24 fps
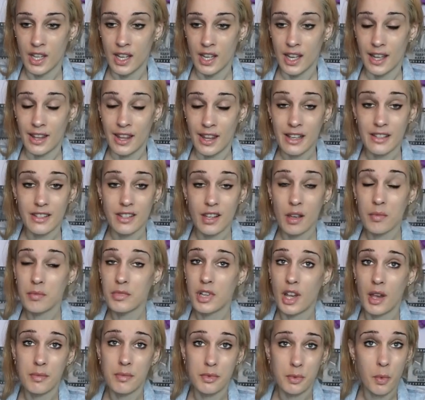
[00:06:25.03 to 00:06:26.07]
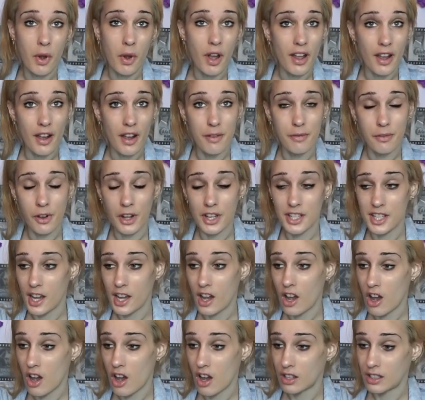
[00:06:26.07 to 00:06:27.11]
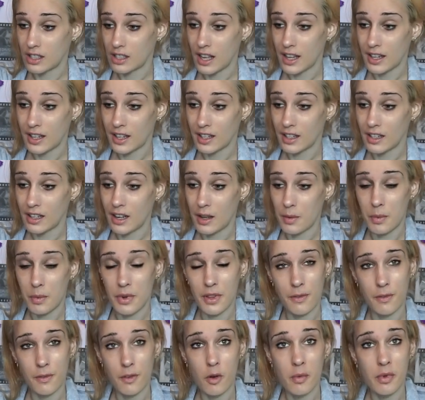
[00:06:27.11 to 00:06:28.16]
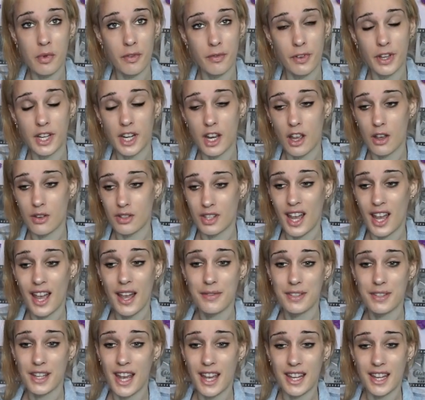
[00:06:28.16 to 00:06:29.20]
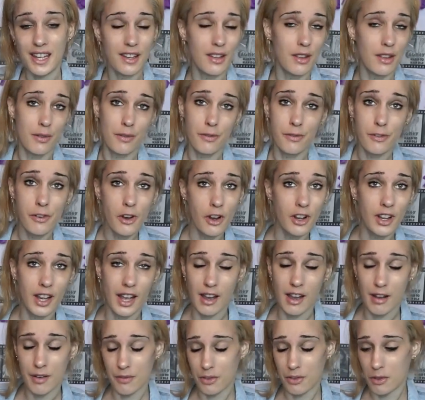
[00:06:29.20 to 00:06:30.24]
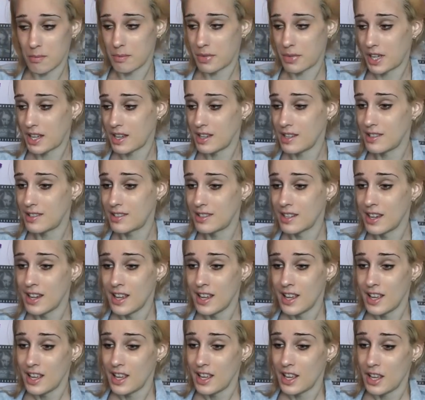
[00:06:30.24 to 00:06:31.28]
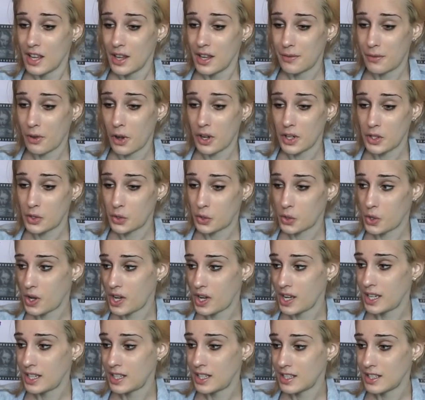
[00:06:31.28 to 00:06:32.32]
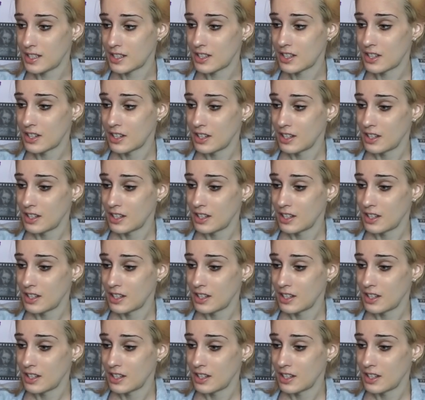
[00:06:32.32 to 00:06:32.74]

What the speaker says: And that's sometimes why I find it hard, like with filming videos, I have to edit the fuck out of them, because if I try and